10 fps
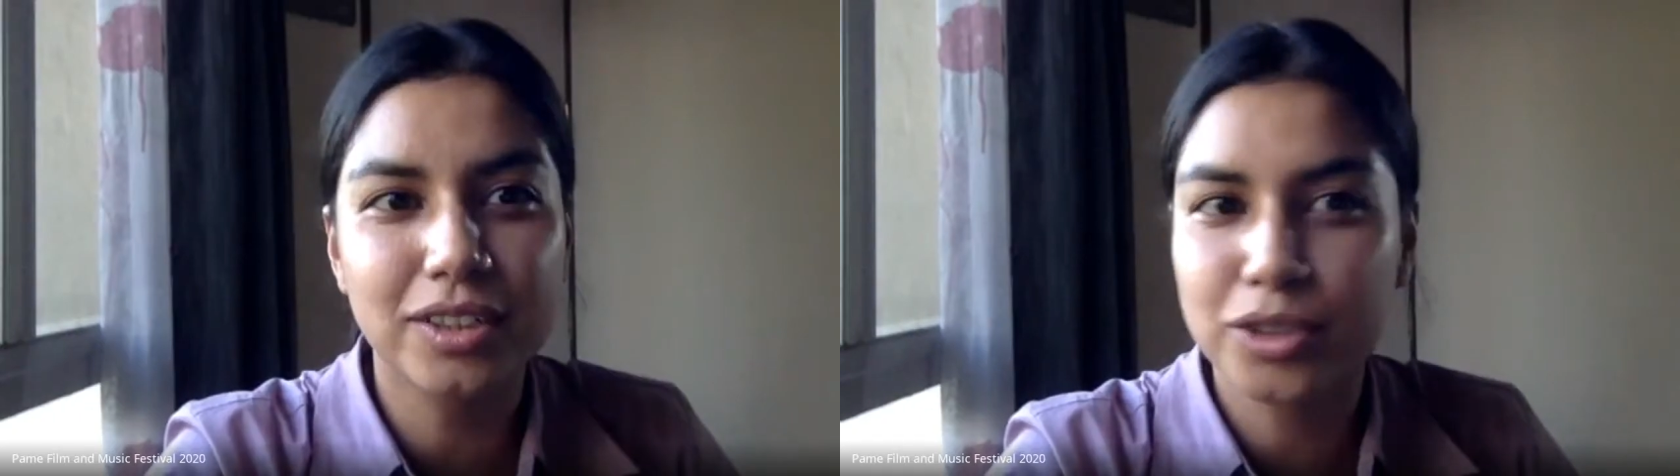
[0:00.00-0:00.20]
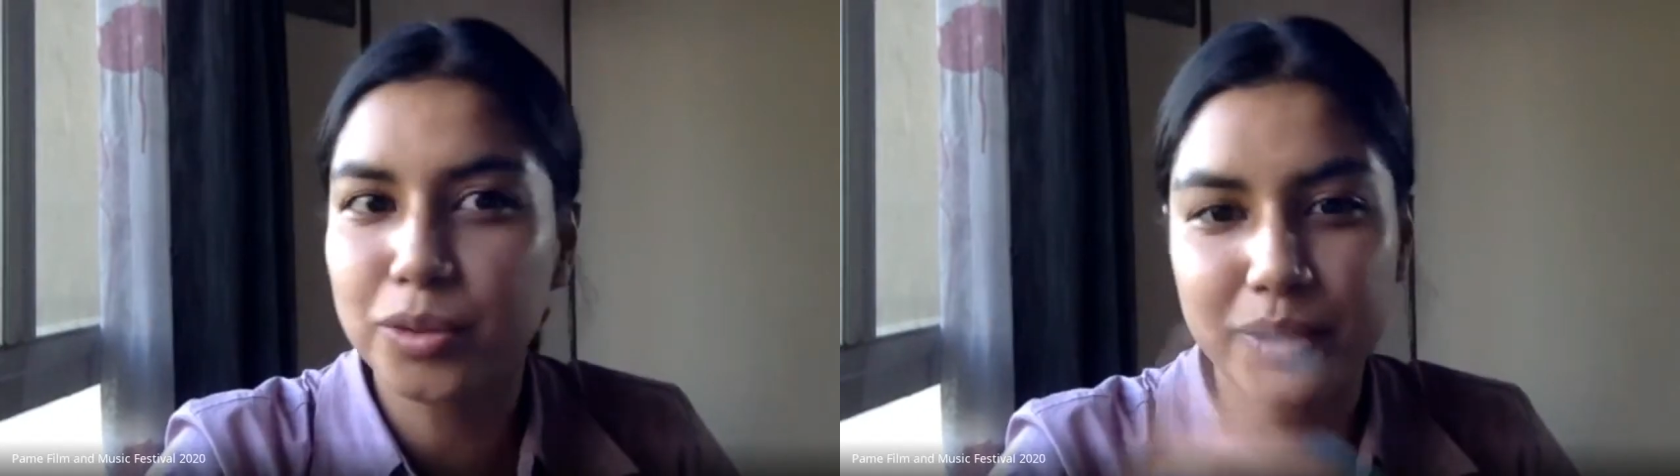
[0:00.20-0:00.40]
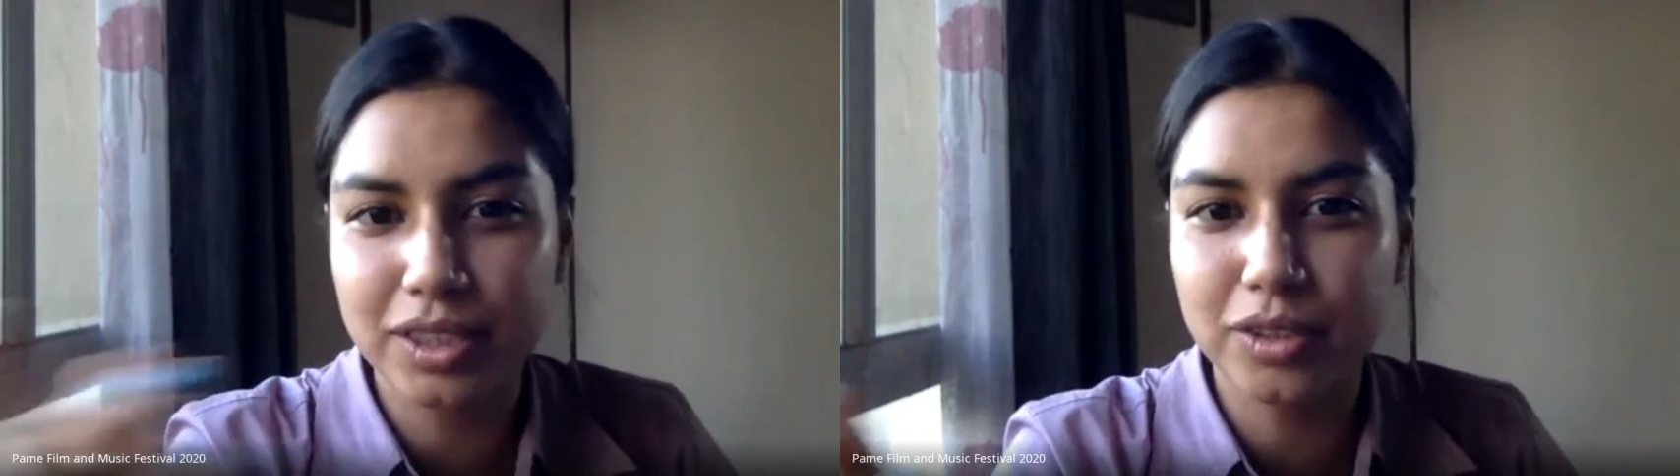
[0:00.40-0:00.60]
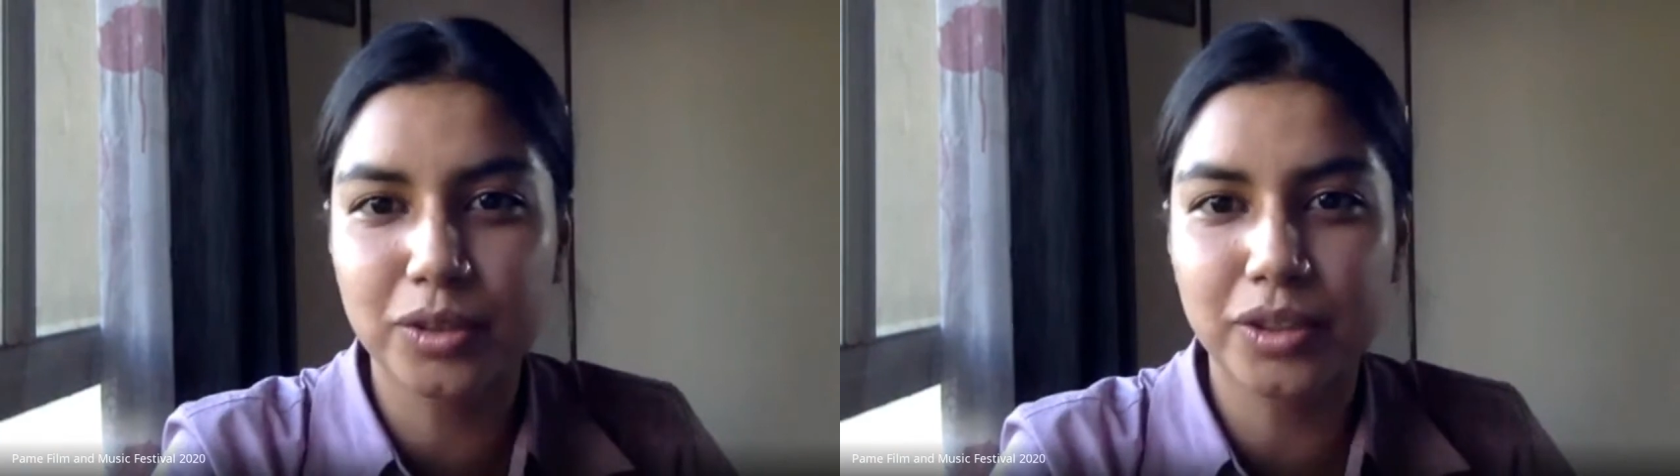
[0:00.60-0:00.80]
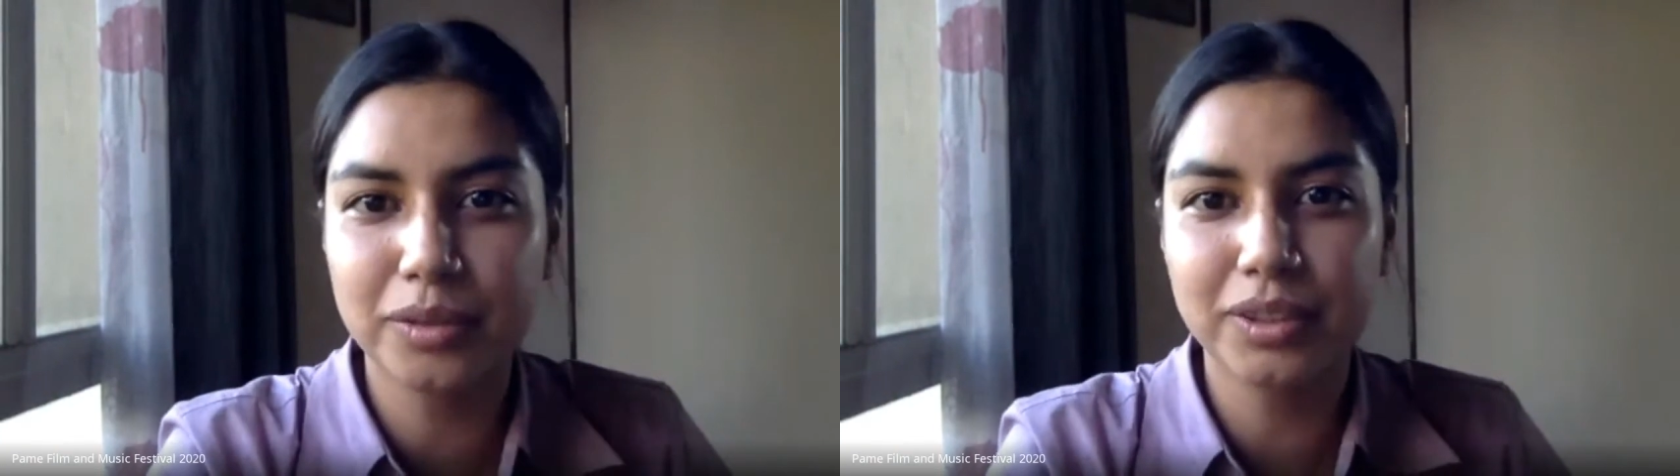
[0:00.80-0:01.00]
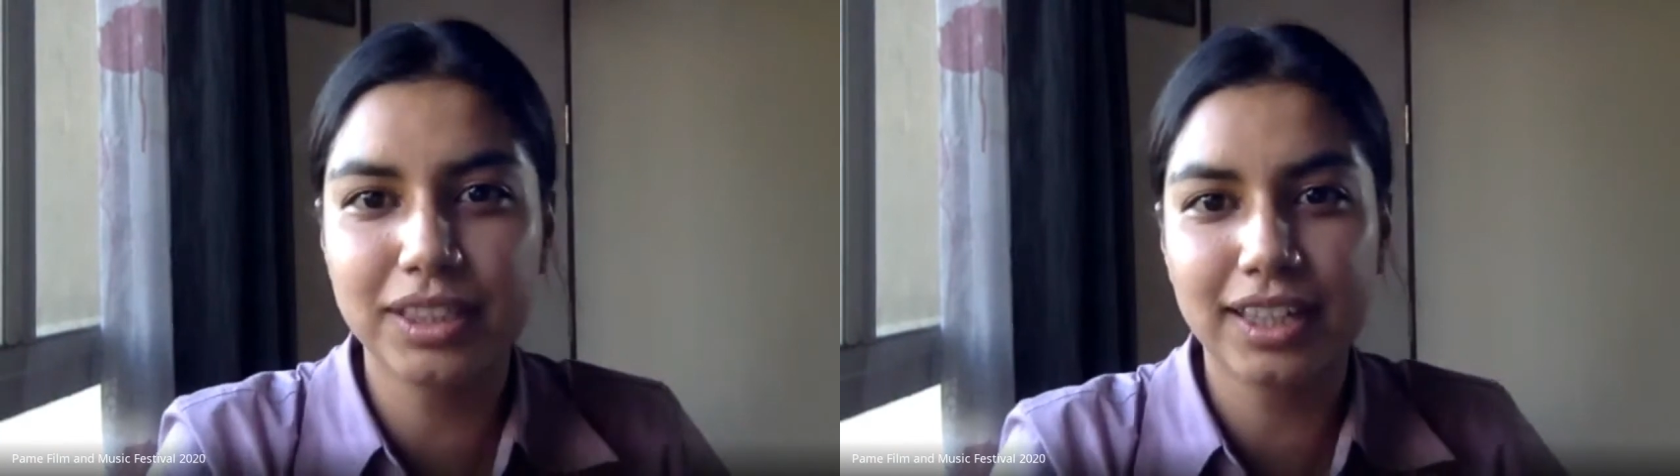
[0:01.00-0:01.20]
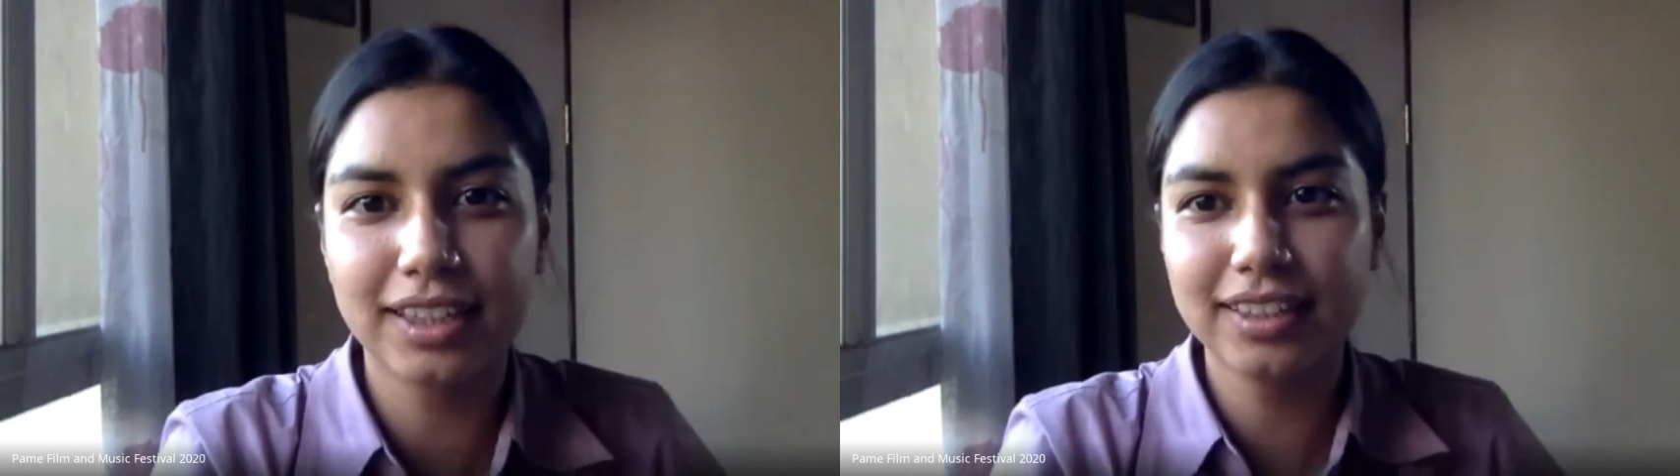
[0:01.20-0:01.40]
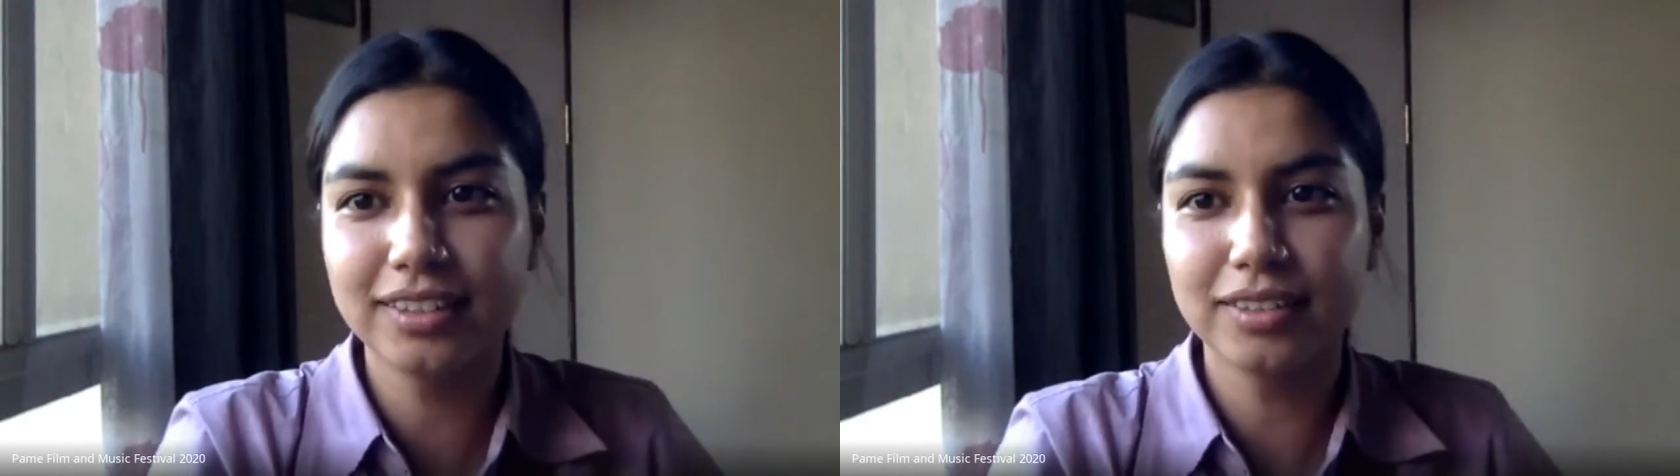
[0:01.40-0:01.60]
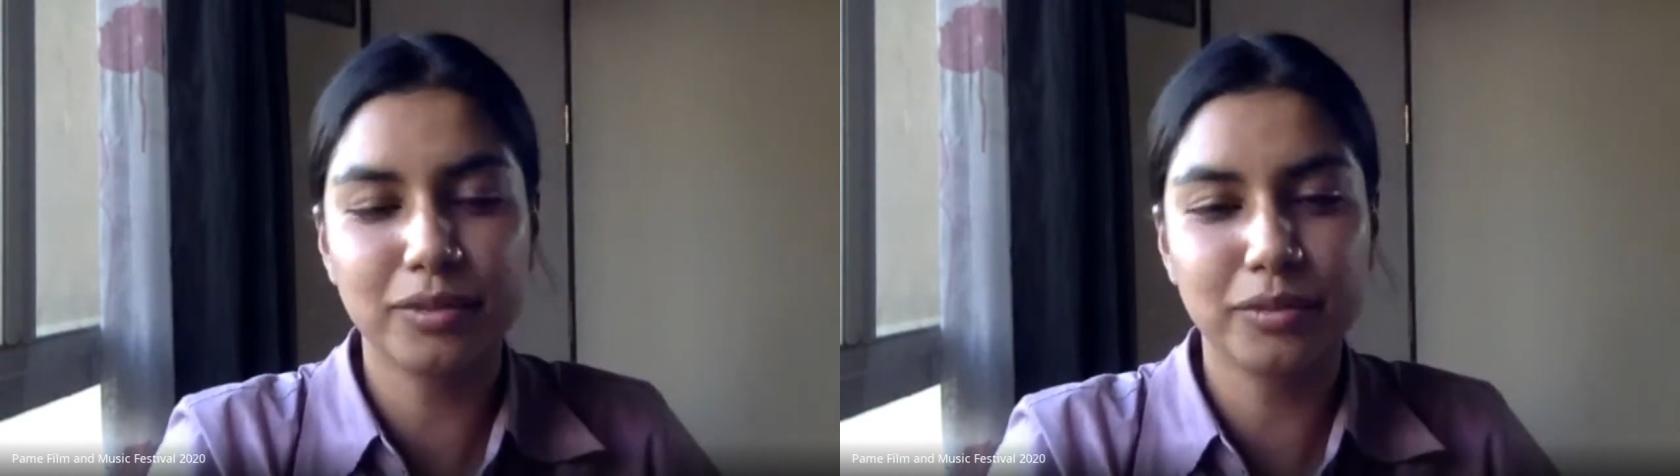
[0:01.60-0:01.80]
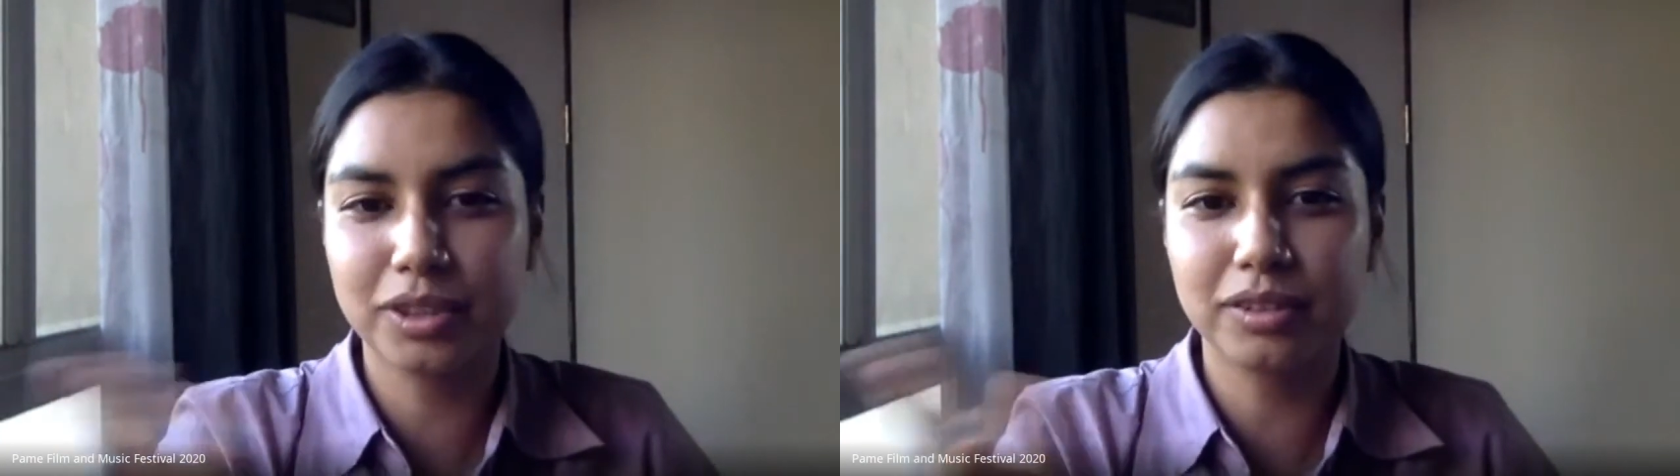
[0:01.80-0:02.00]
Uh, should we go ahead with that then?
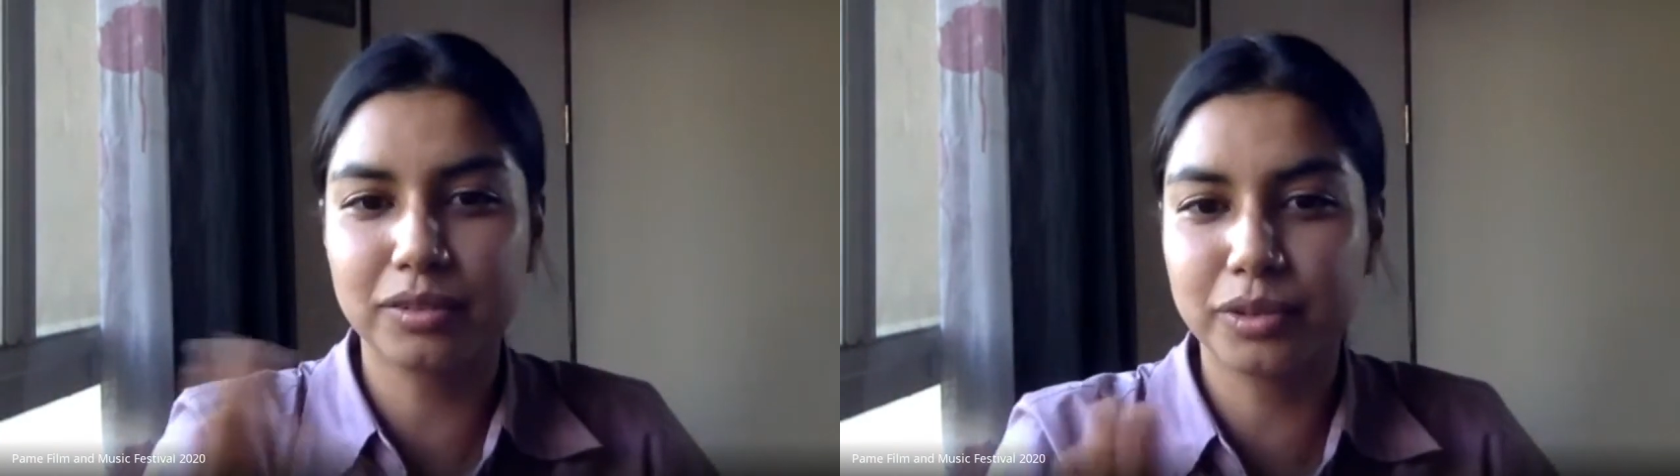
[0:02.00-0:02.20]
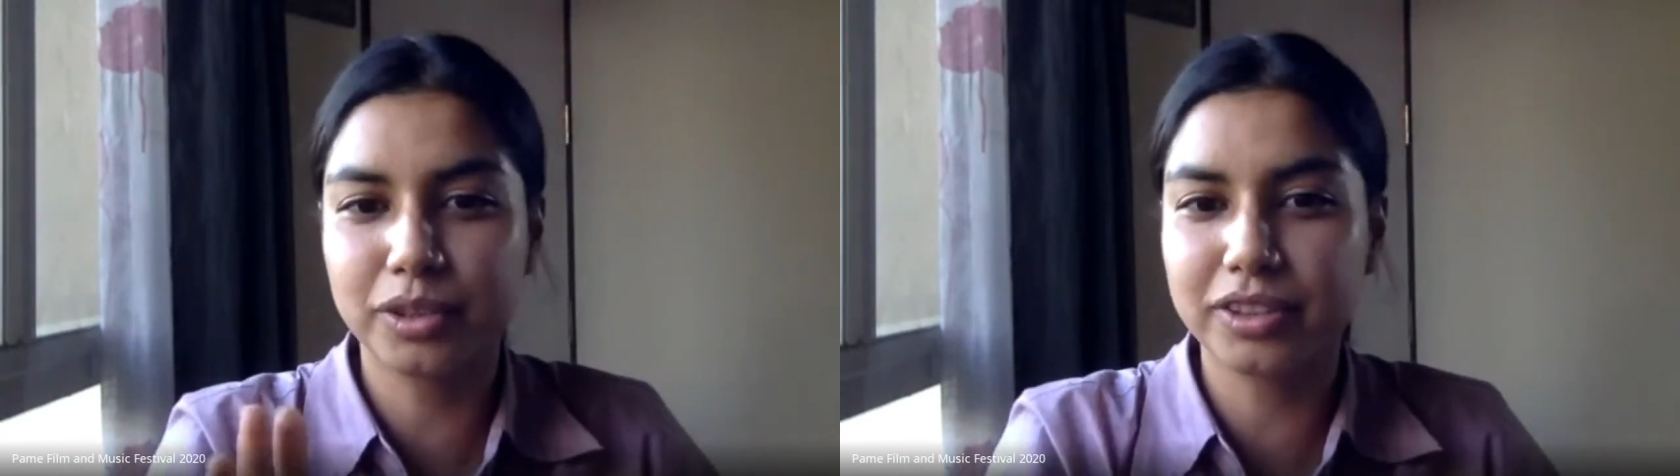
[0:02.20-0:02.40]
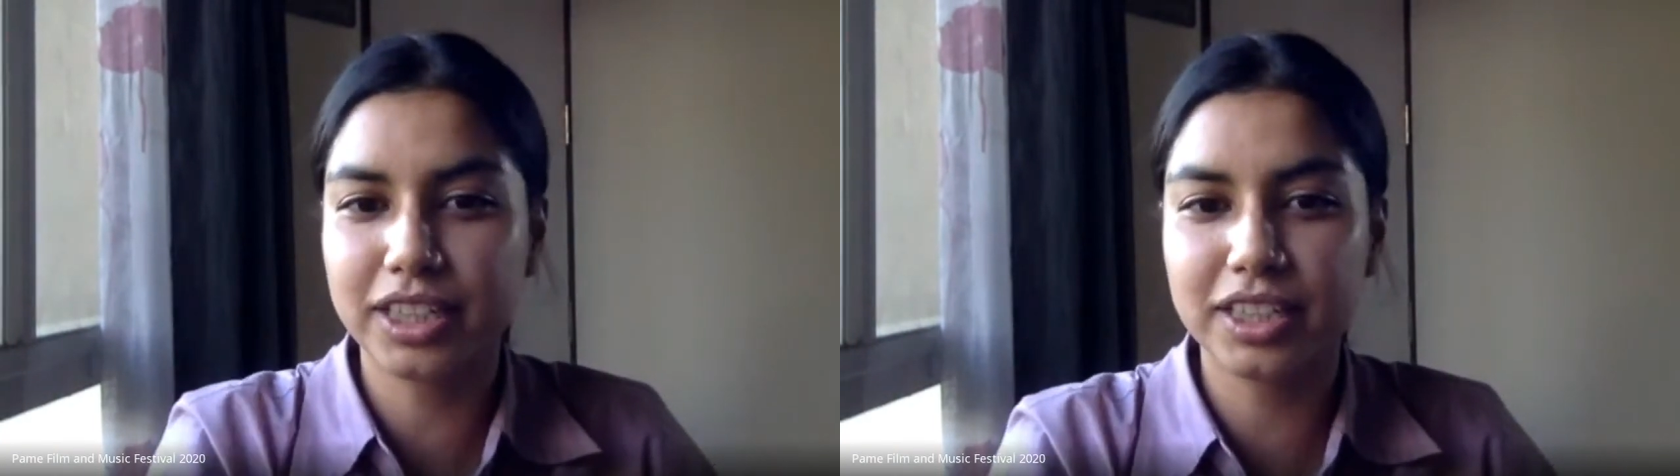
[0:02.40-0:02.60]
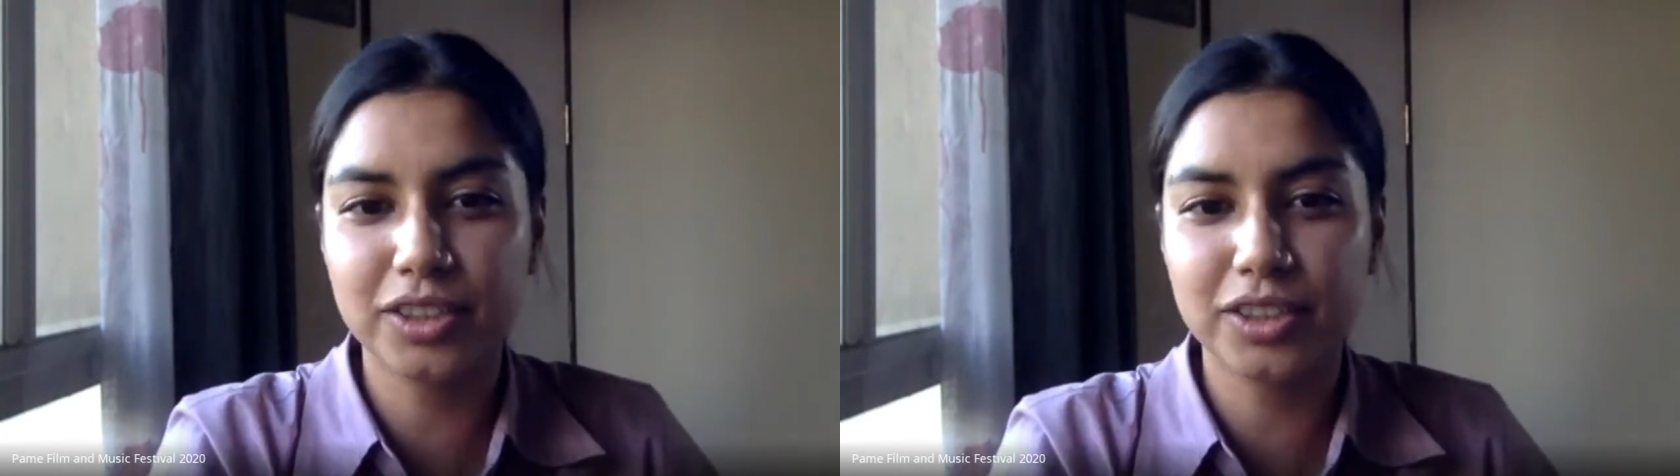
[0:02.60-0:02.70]
We'll, we're yes. ready